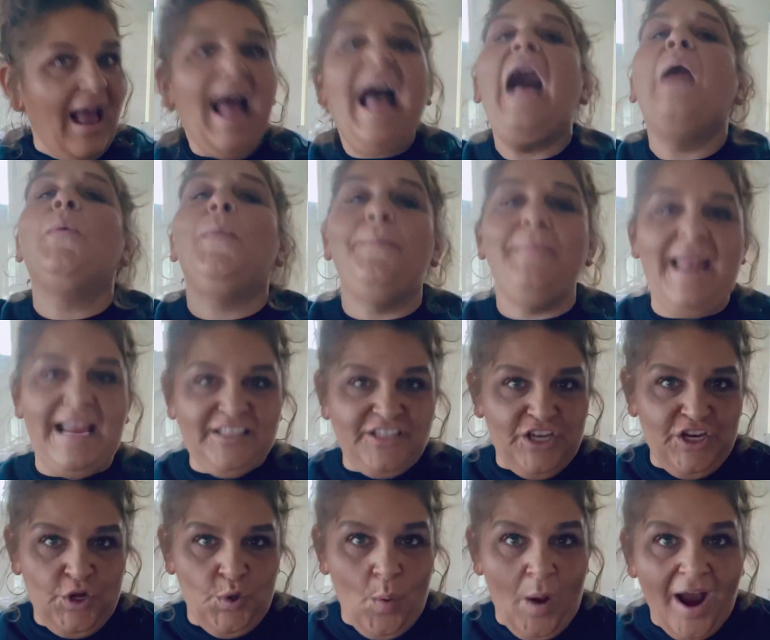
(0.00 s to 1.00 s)
How
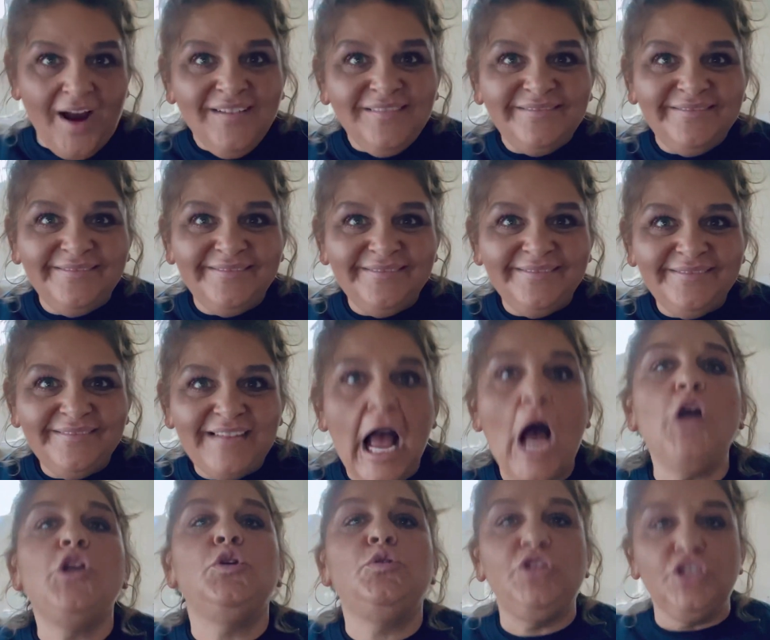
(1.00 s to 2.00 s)
amazing you are. How
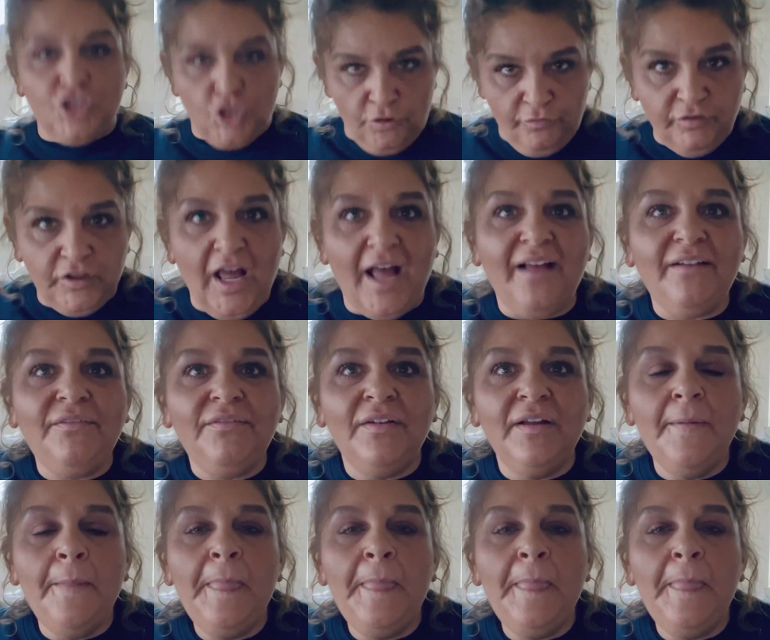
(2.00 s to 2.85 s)
you deserve love.